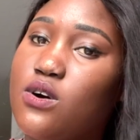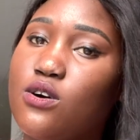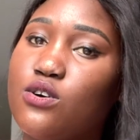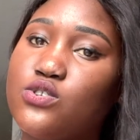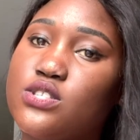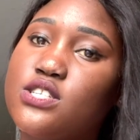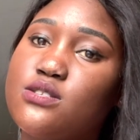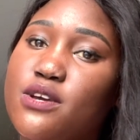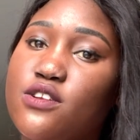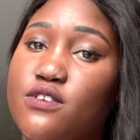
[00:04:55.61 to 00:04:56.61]
or it's
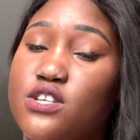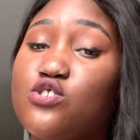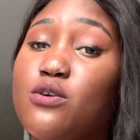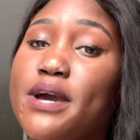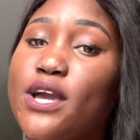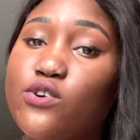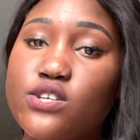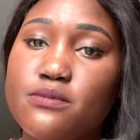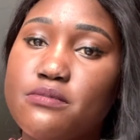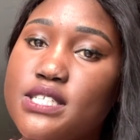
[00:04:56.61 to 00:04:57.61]
just my university or my
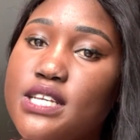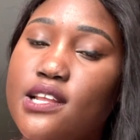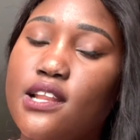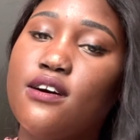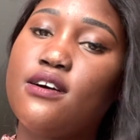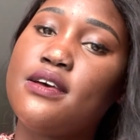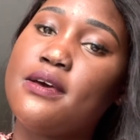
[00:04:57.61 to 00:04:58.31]
course in particular,